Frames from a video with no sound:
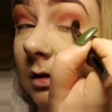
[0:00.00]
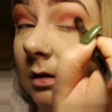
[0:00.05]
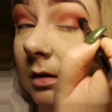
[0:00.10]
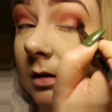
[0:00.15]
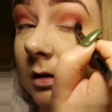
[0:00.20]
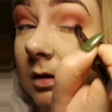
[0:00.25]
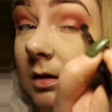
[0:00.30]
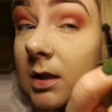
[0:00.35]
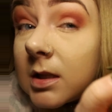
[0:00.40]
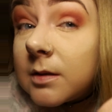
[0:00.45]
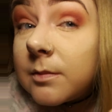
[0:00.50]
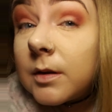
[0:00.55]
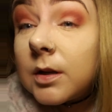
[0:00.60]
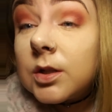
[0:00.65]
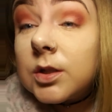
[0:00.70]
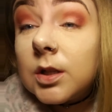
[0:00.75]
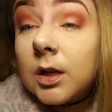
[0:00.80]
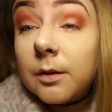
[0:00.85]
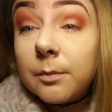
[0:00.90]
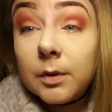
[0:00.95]

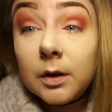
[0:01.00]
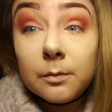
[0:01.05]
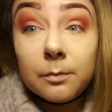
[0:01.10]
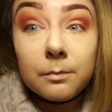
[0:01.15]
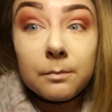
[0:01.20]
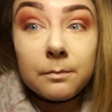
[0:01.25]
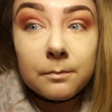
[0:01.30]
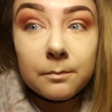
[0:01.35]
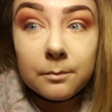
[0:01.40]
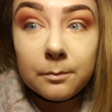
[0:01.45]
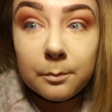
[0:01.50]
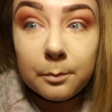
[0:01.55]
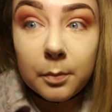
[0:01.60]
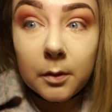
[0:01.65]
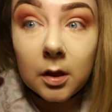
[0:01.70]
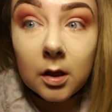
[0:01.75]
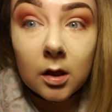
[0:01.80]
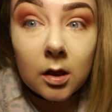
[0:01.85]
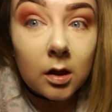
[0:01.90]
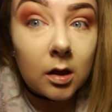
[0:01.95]
especially my
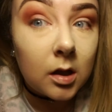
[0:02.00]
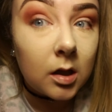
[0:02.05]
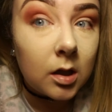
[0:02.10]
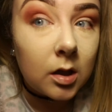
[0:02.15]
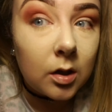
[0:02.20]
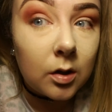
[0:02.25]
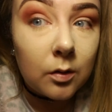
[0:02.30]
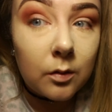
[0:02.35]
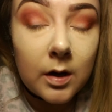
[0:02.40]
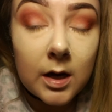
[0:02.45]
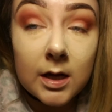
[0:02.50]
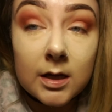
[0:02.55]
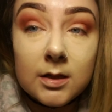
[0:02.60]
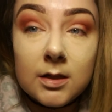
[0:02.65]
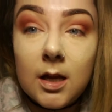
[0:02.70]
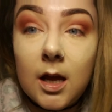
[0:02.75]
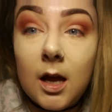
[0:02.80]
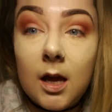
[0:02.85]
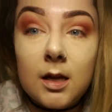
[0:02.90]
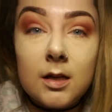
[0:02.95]
blue ass
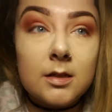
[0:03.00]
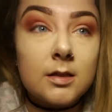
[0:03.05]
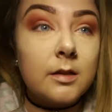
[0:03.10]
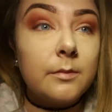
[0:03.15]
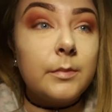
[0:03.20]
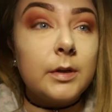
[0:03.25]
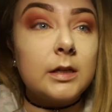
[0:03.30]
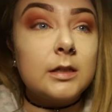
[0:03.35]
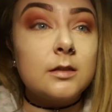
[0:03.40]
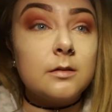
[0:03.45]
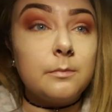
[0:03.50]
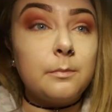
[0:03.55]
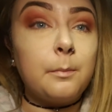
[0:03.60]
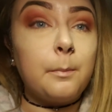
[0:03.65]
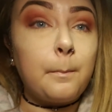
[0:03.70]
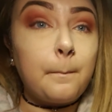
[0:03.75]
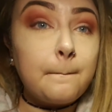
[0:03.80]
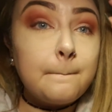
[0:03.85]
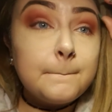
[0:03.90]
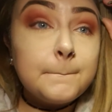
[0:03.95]
eyes. It makes them
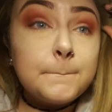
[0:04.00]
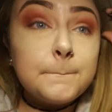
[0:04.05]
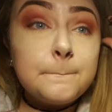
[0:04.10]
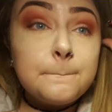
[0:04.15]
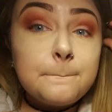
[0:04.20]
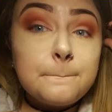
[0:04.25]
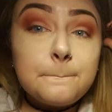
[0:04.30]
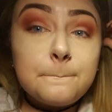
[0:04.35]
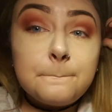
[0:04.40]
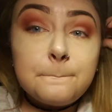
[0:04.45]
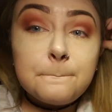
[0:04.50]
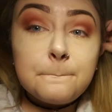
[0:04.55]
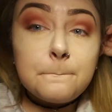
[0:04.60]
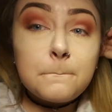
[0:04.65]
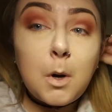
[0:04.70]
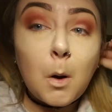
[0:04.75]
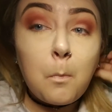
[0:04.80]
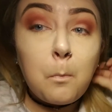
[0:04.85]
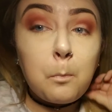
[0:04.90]
pop.